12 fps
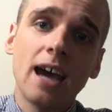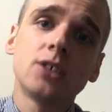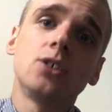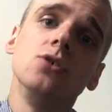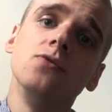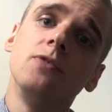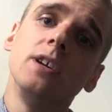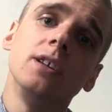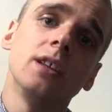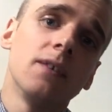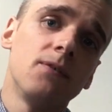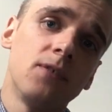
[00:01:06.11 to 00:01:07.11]
S U
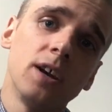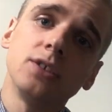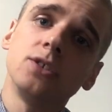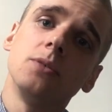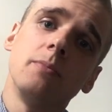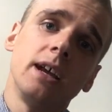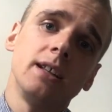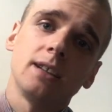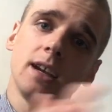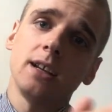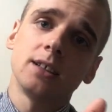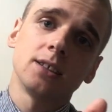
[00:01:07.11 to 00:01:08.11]
V that failed to
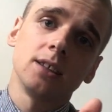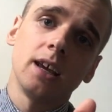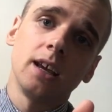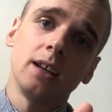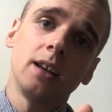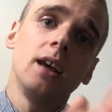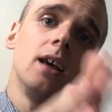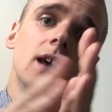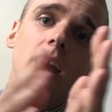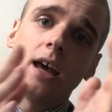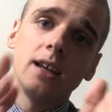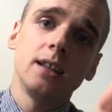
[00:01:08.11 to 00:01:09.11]
maintain its lane,
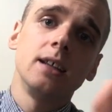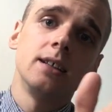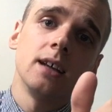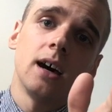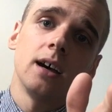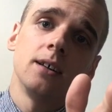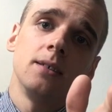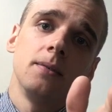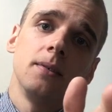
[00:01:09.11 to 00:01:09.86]
and he died.